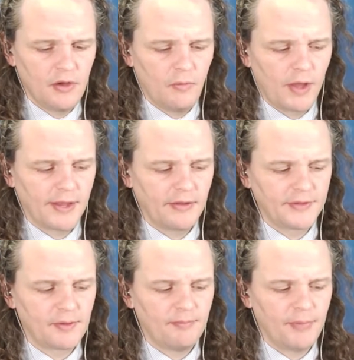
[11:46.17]
while they
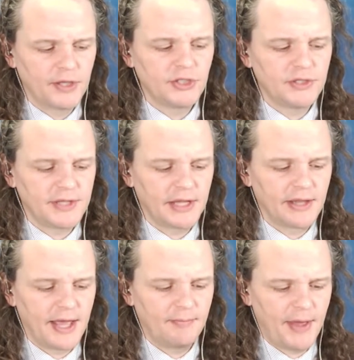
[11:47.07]
let the budget
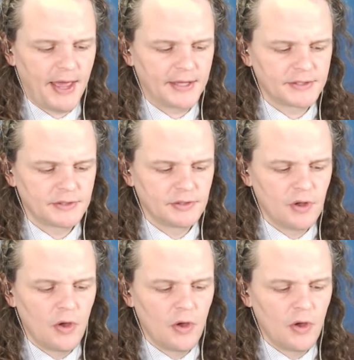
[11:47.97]
deadline pass.